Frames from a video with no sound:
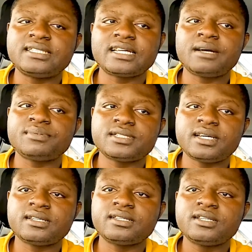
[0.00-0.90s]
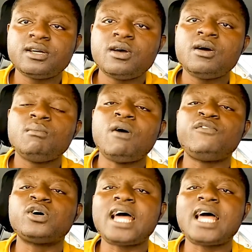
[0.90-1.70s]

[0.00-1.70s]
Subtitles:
the capital. But for other